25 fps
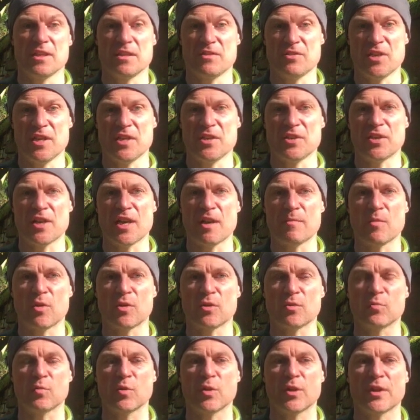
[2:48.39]
TCO
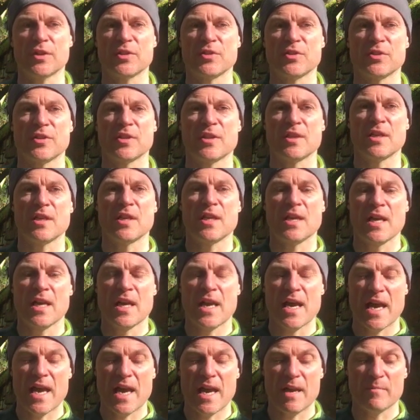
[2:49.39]
model works,
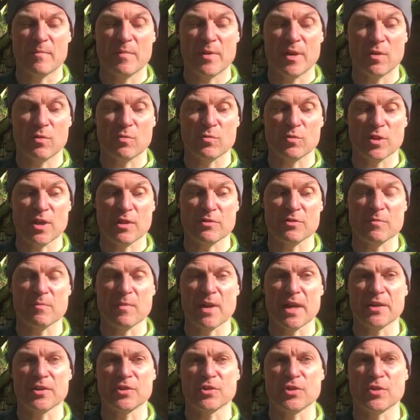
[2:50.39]
but also to
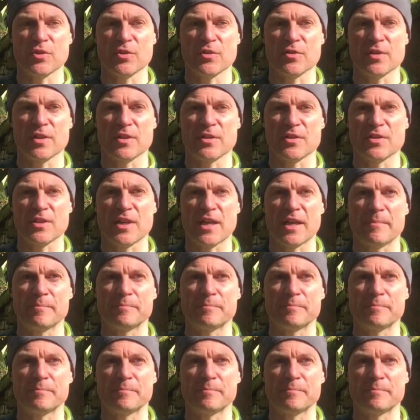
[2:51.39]
make sure that